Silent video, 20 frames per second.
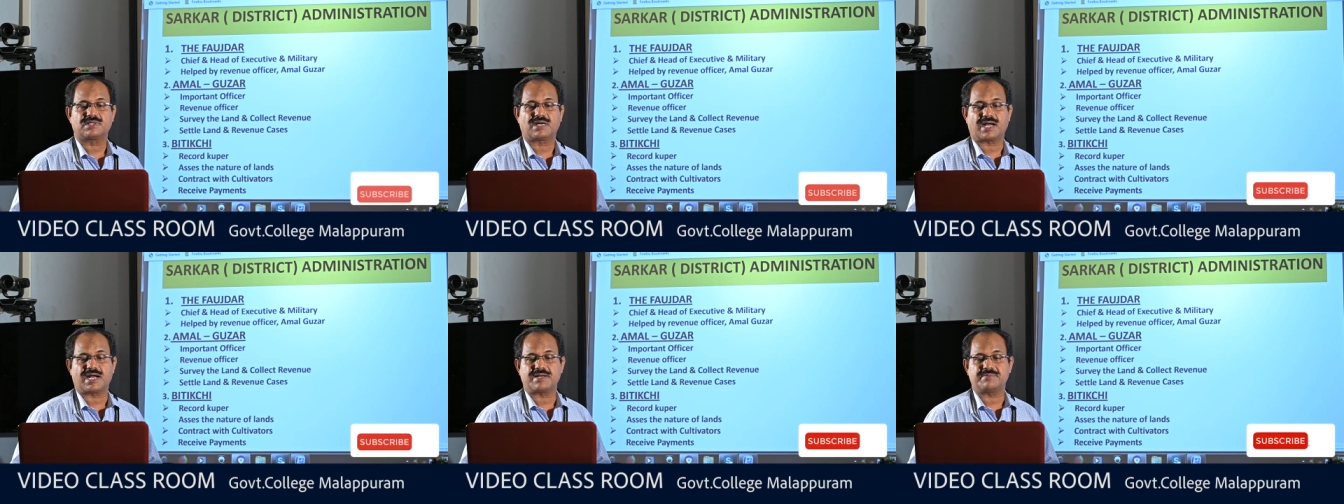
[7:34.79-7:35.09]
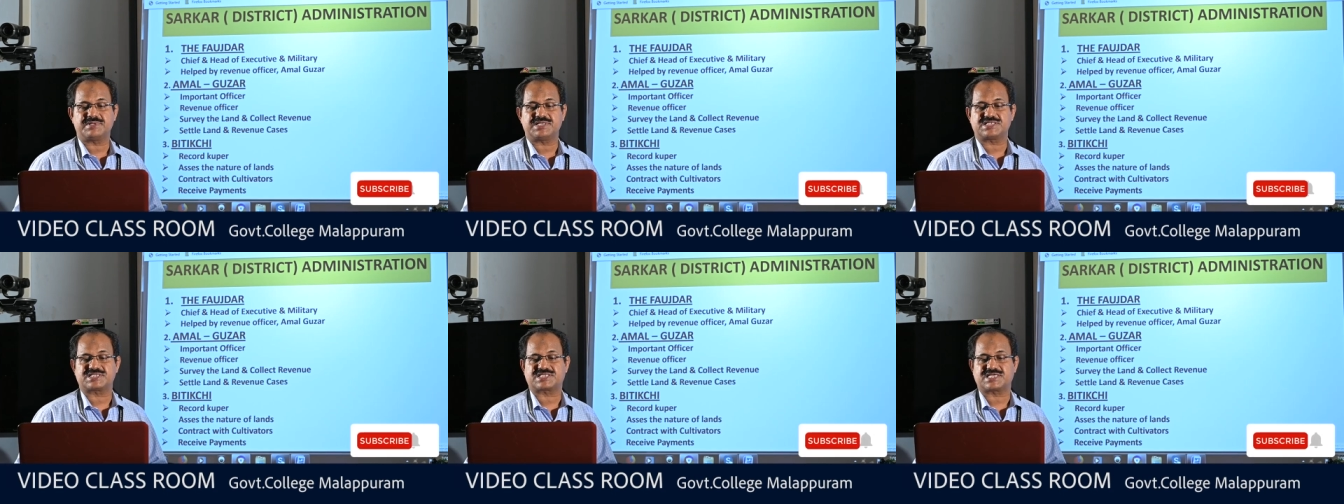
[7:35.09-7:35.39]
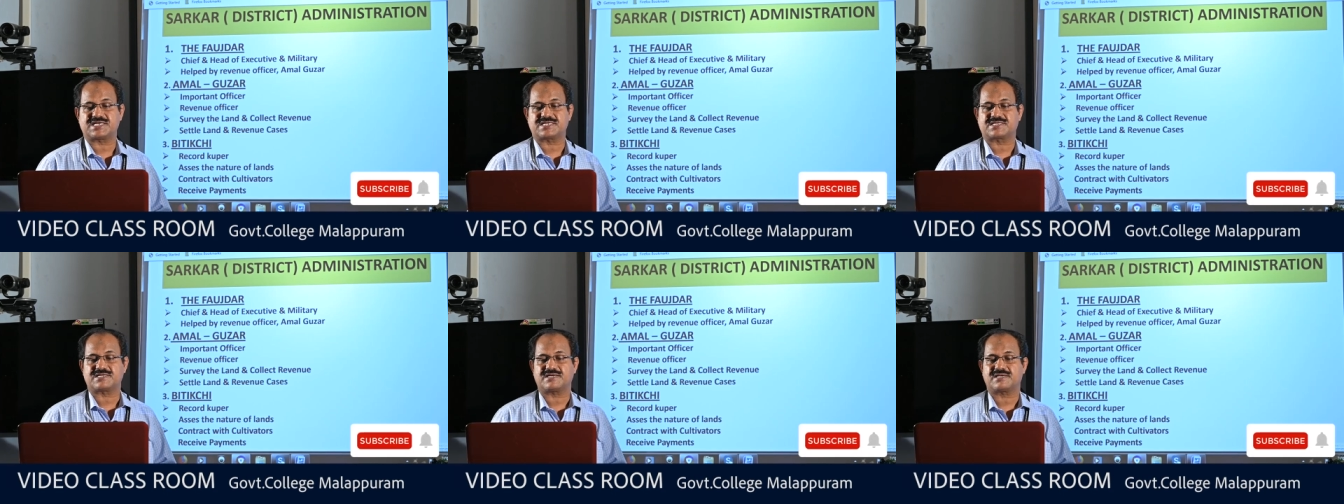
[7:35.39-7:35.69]

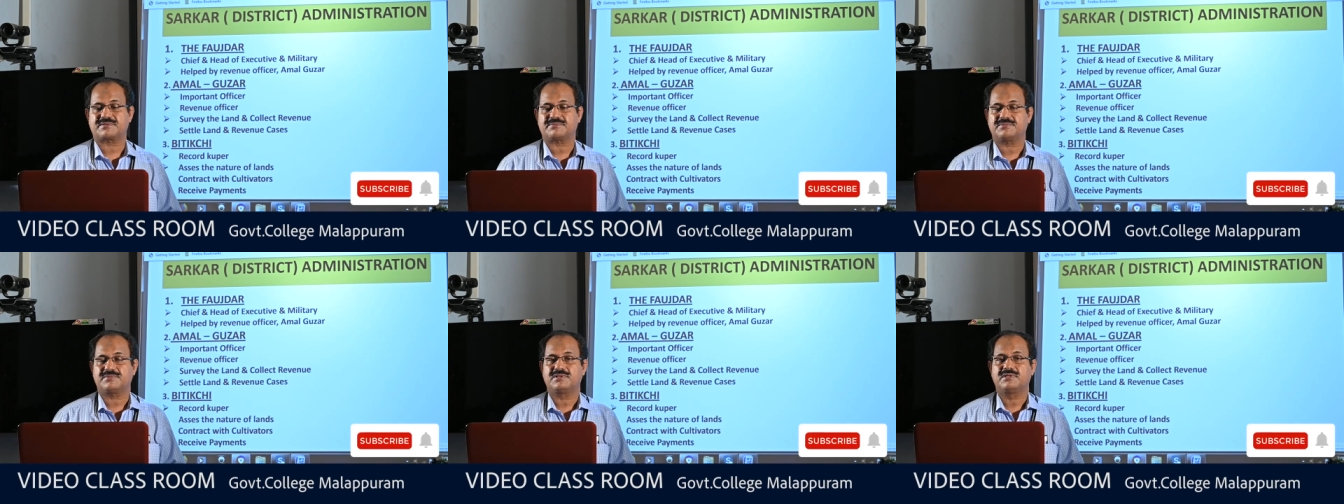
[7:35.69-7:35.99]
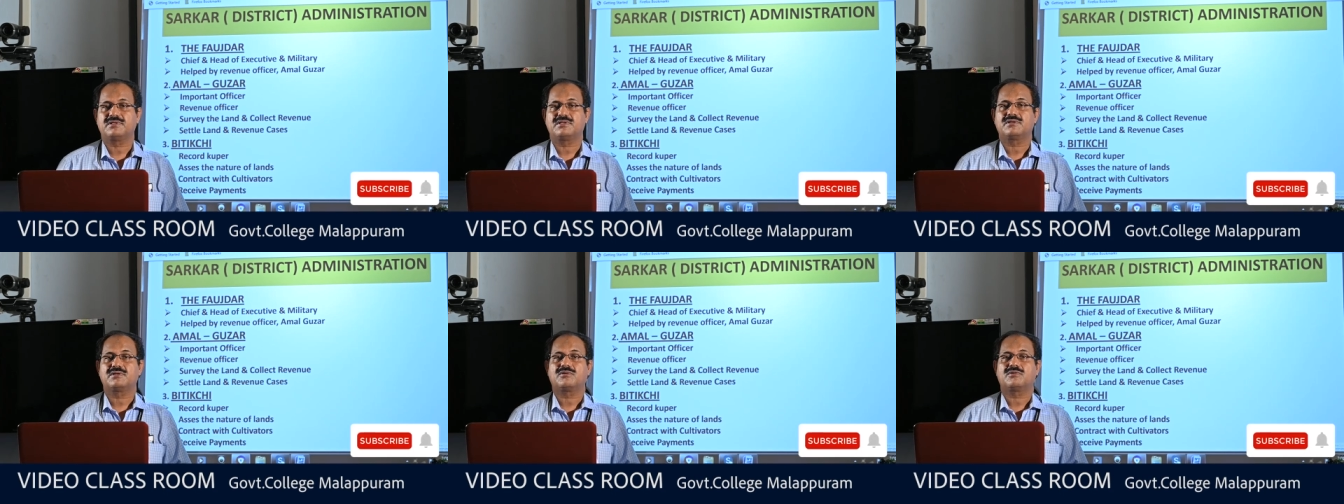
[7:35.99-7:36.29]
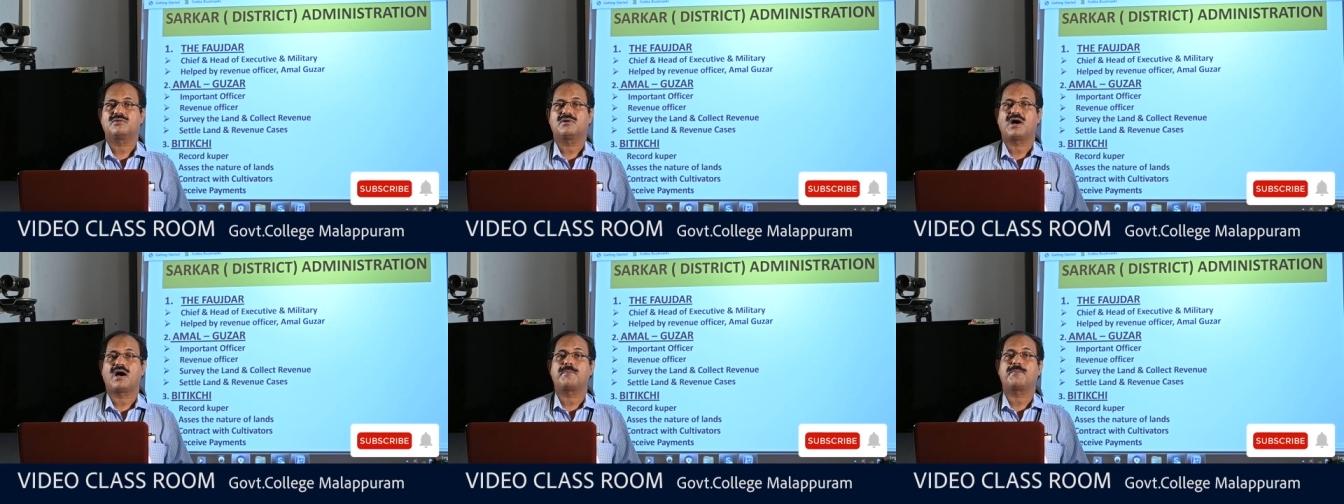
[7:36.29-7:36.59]
administrator
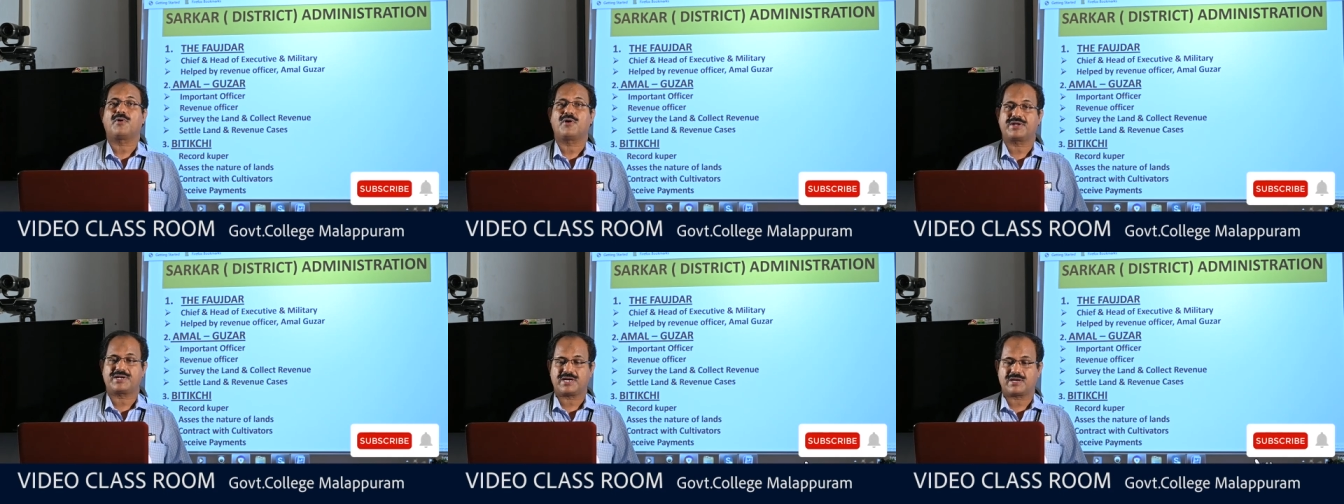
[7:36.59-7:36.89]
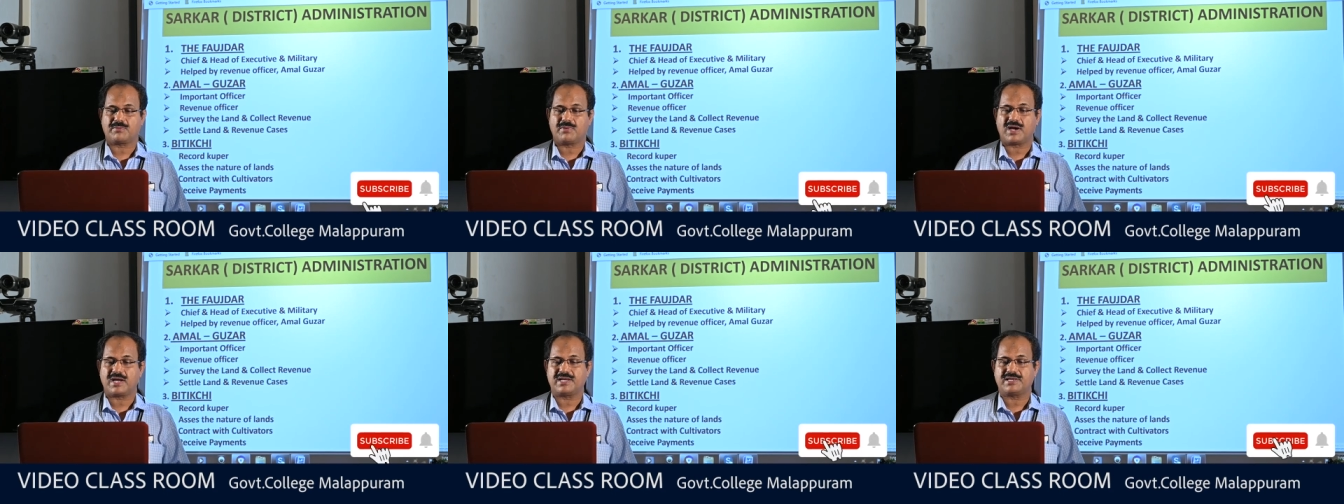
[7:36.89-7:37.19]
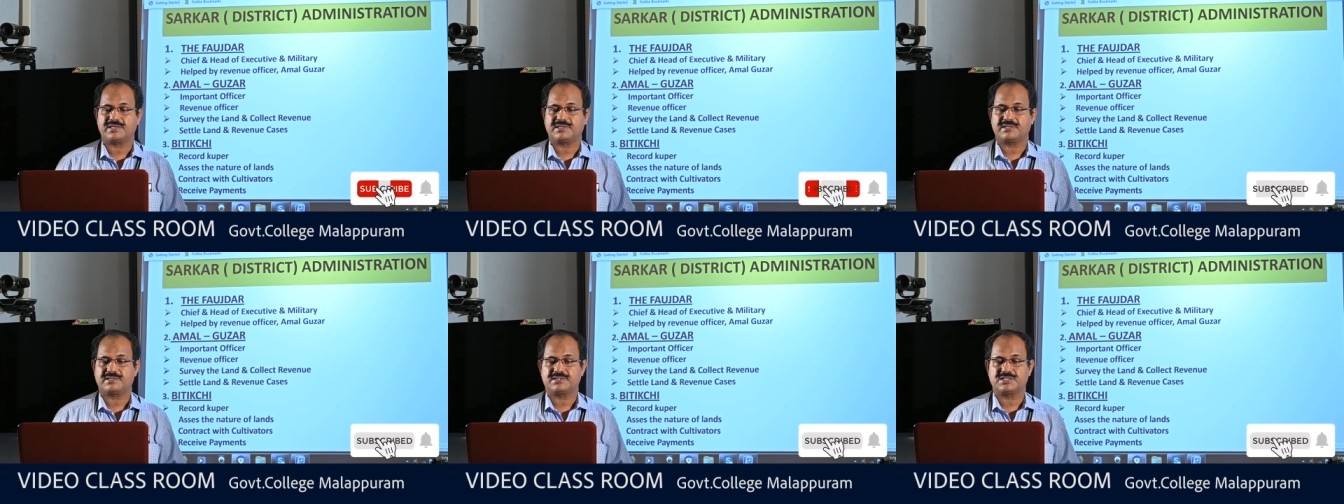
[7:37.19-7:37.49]
appointed by